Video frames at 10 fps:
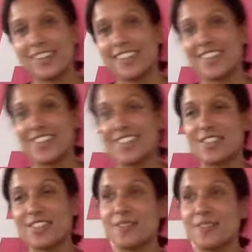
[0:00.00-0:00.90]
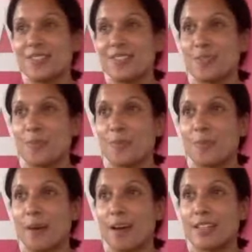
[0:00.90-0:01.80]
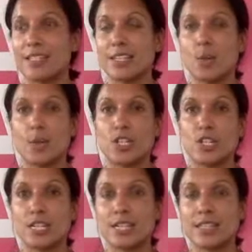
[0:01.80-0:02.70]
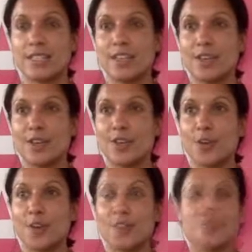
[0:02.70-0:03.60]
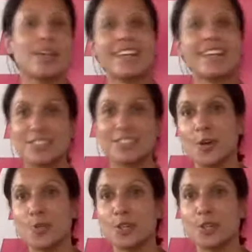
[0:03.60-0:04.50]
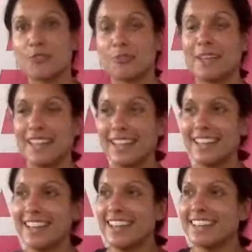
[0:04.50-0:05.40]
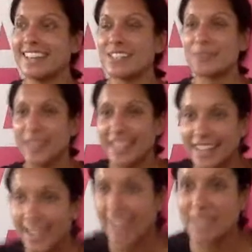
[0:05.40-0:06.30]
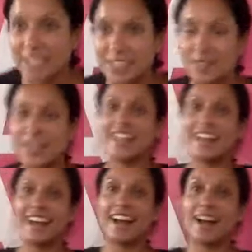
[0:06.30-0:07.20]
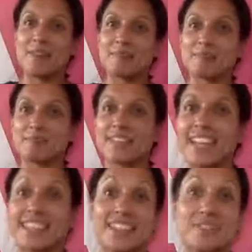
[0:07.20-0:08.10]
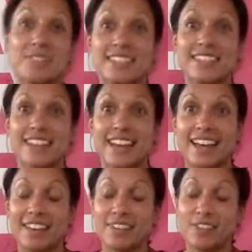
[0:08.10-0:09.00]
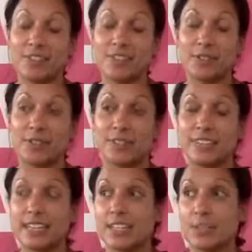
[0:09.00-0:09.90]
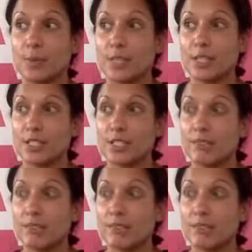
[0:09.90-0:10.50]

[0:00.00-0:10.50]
which I thought was honestly quite genius. So if you'd like a little homework from me this week, I'm going to do it. And I'd love to, if you felt like you wanted to